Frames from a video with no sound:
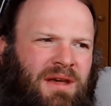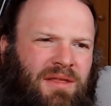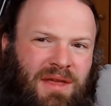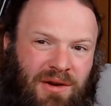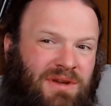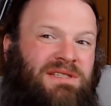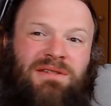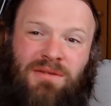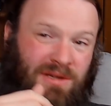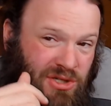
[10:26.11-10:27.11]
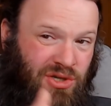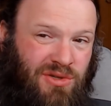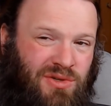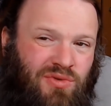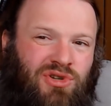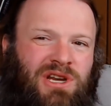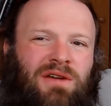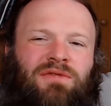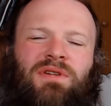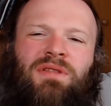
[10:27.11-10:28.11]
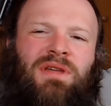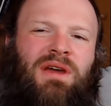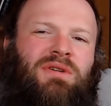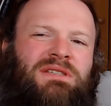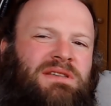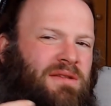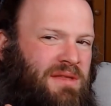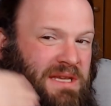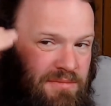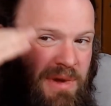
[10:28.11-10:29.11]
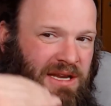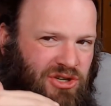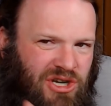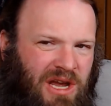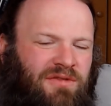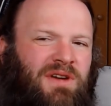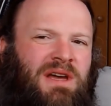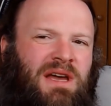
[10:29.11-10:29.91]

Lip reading: there is the sous chef, there is the main chef,